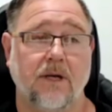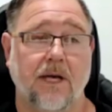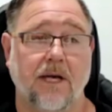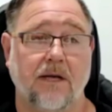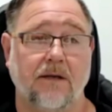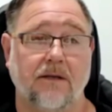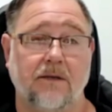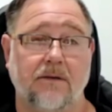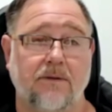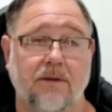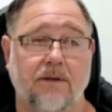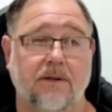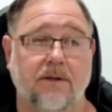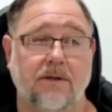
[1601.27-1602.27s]
and
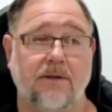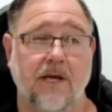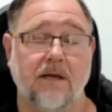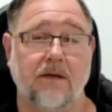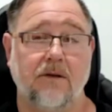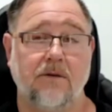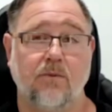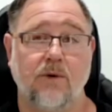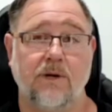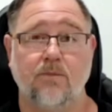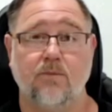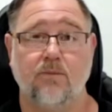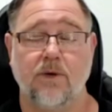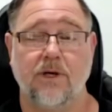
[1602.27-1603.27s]
then
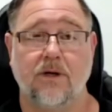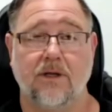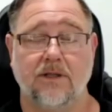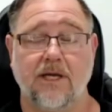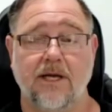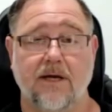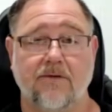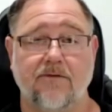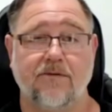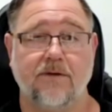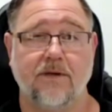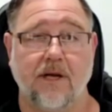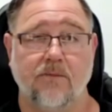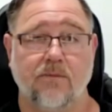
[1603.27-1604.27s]
when I
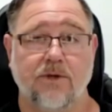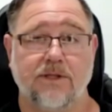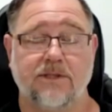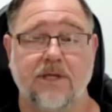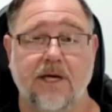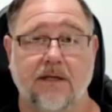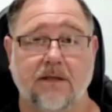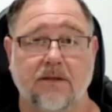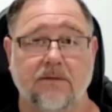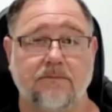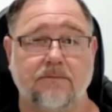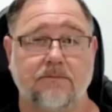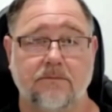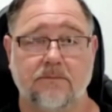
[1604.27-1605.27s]
left and we
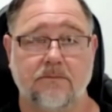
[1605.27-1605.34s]
started